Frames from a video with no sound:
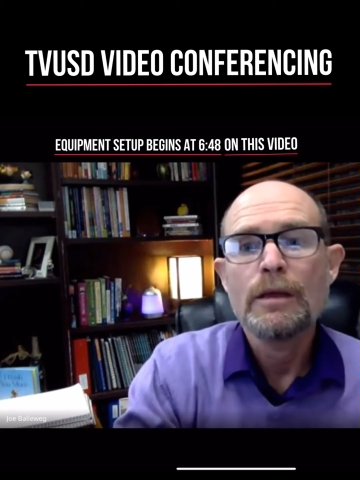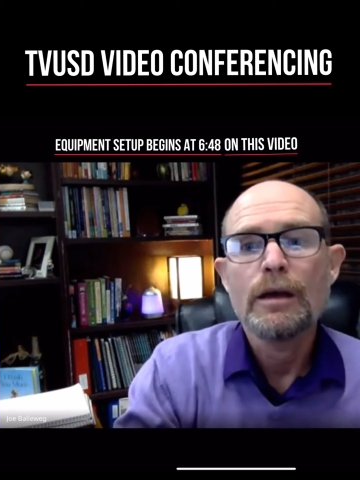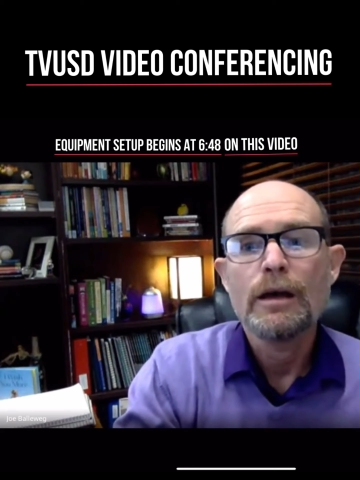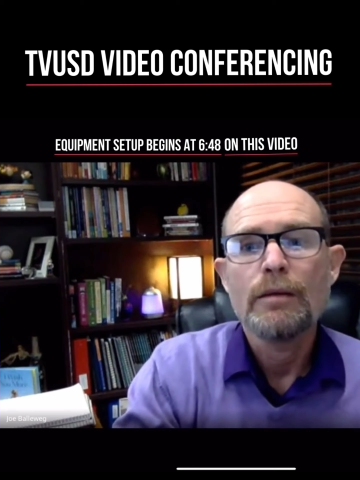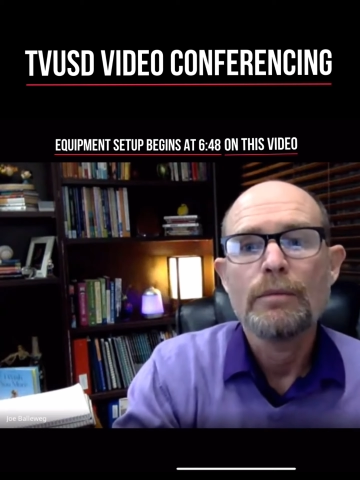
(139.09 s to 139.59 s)

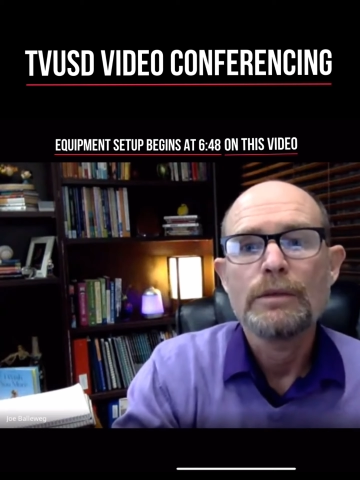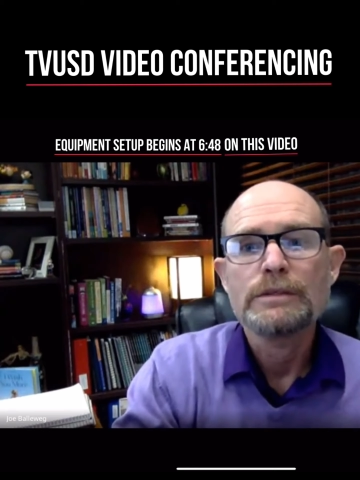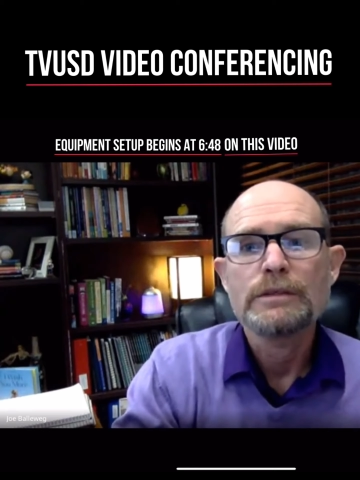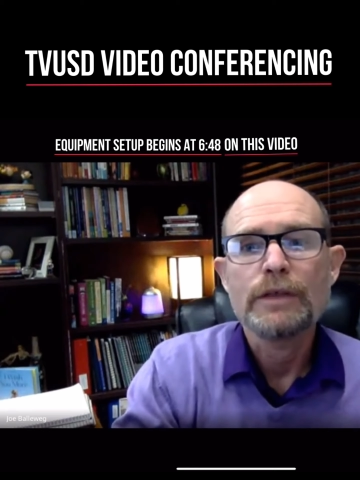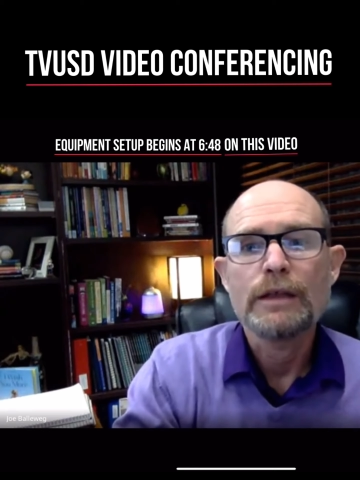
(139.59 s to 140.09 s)

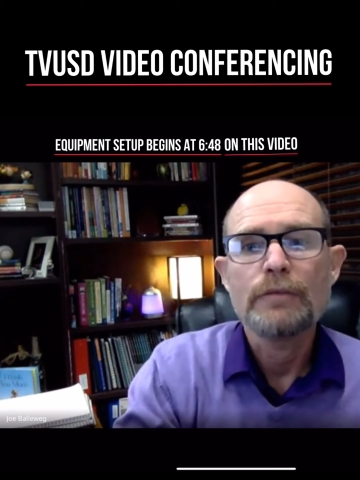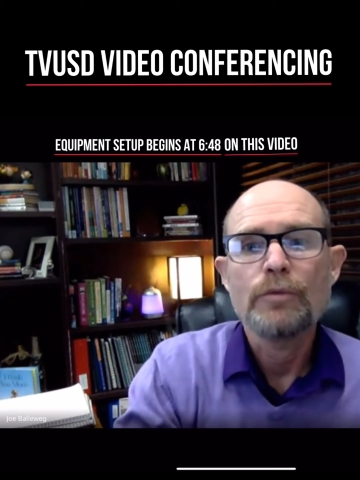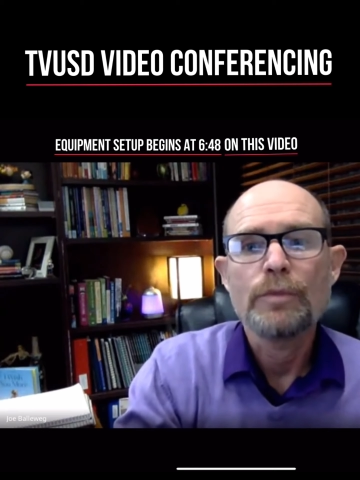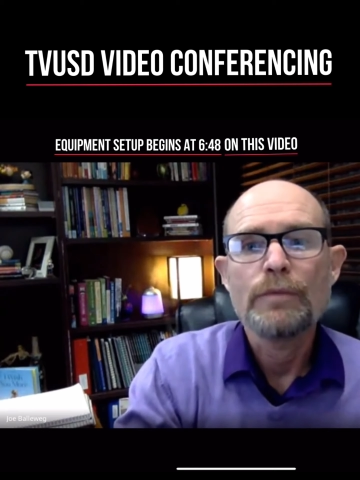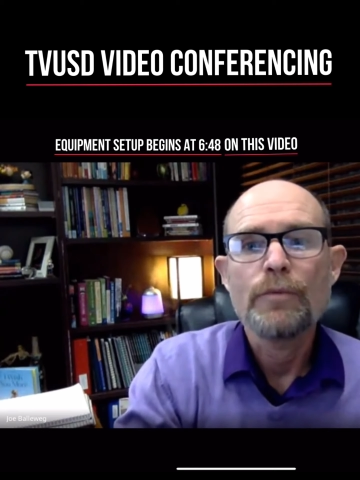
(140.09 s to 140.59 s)
so that it will
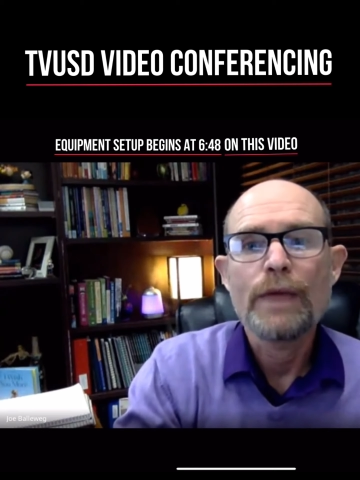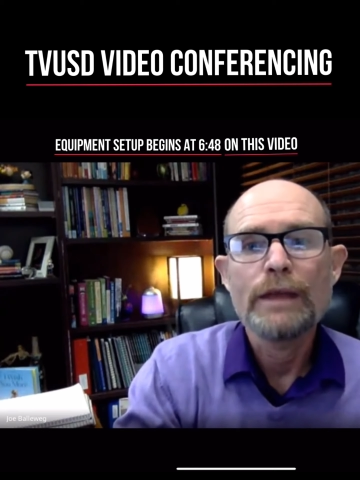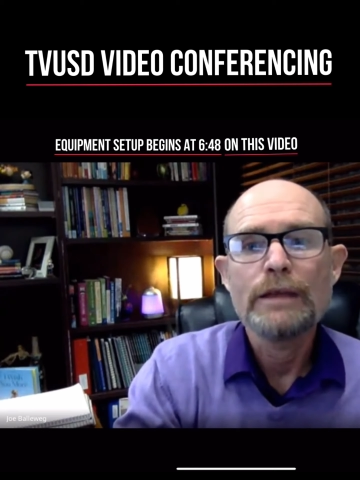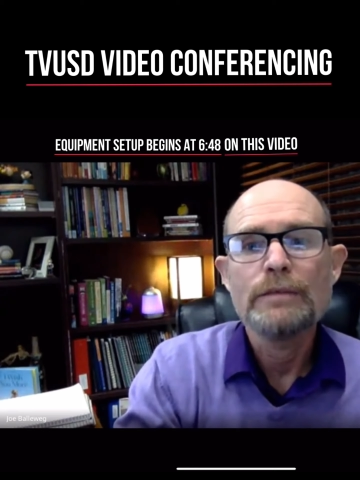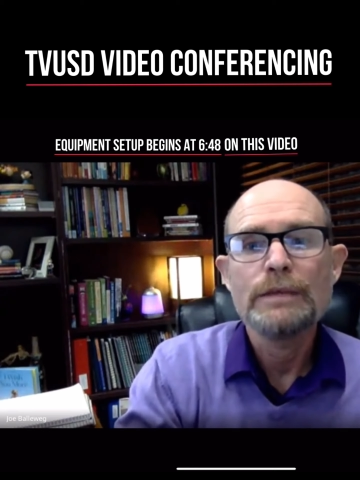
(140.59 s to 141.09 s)
be
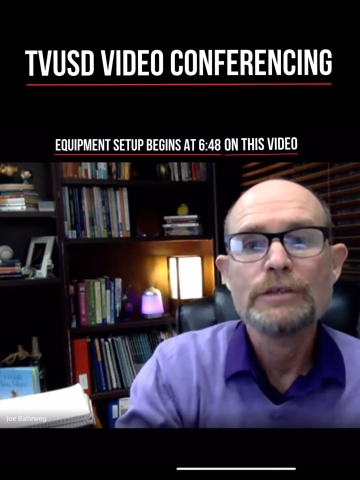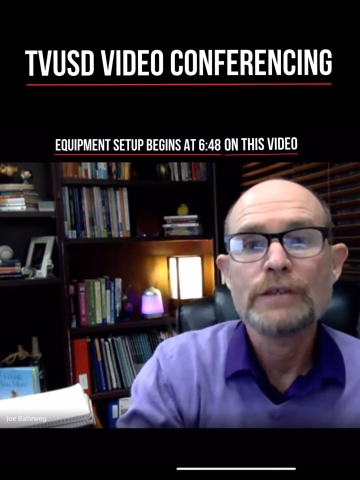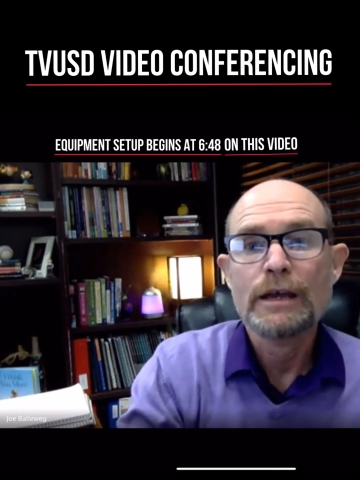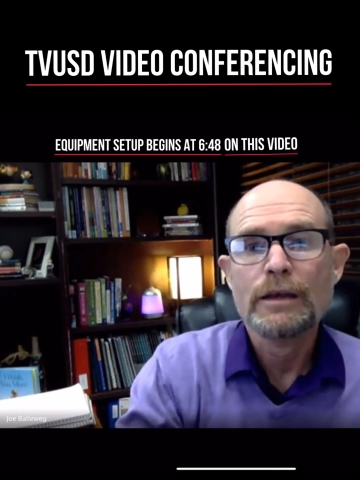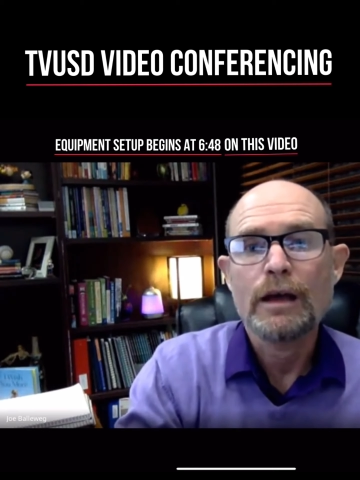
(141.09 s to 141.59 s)
ready to be
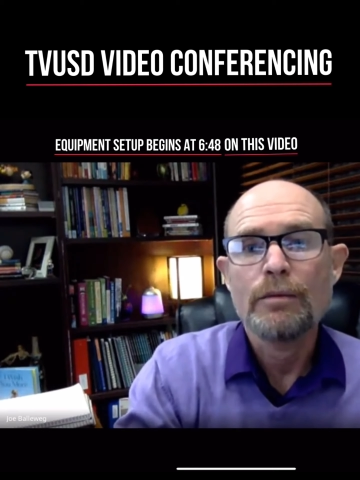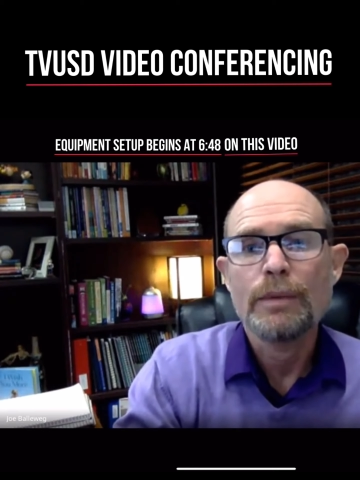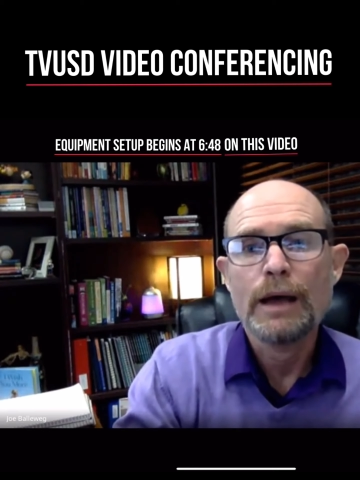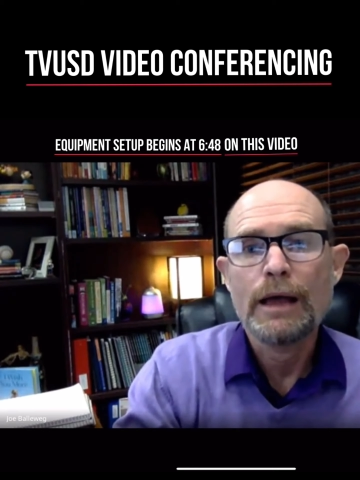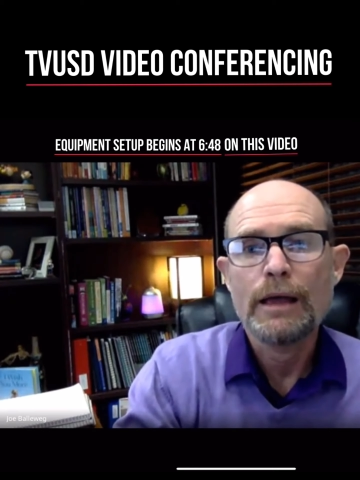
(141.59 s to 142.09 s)
checked out
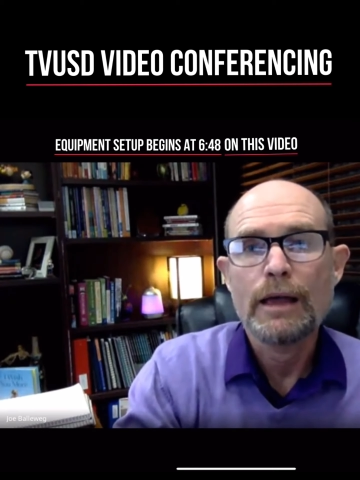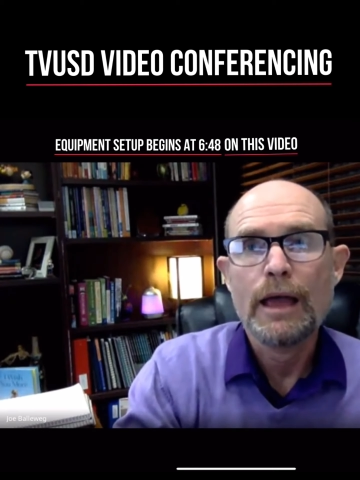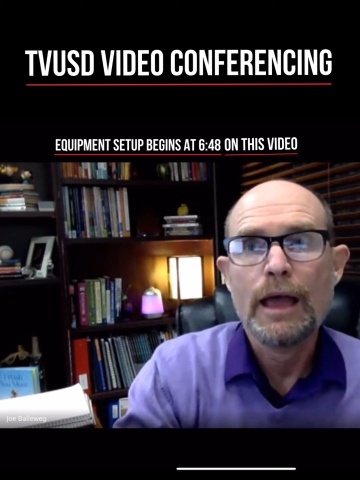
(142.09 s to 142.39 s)
by,